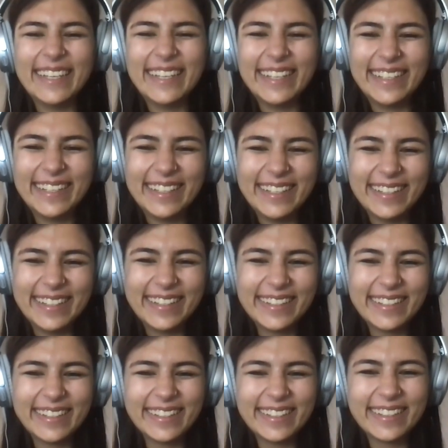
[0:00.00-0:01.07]

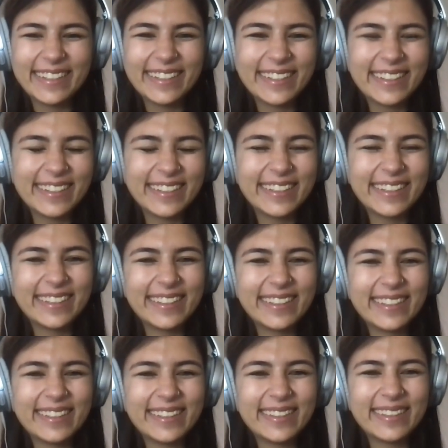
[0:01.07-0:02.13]

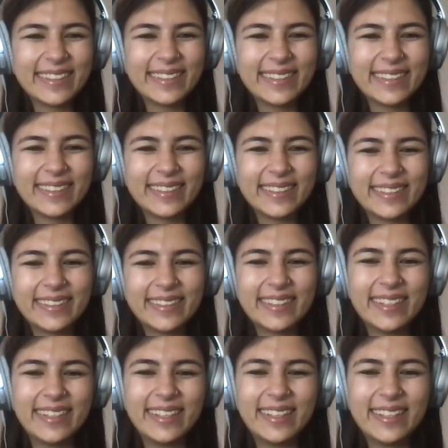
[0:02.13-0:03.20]

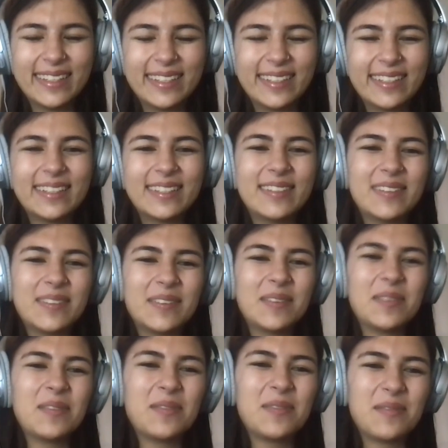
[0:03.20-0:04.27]

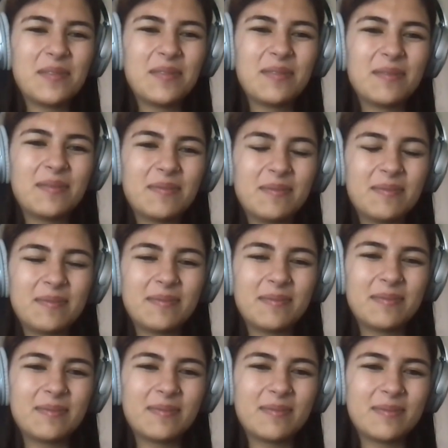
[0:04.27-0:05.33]

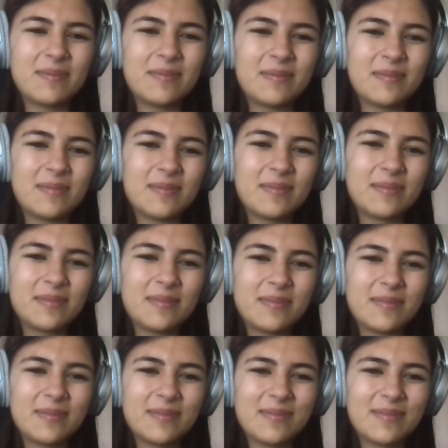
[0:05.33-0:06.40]

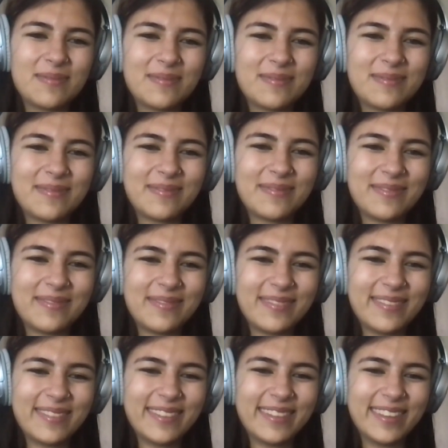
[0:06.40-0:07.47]

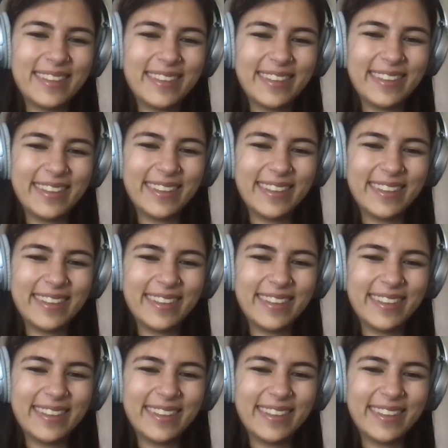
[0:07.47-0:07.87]
[no speech]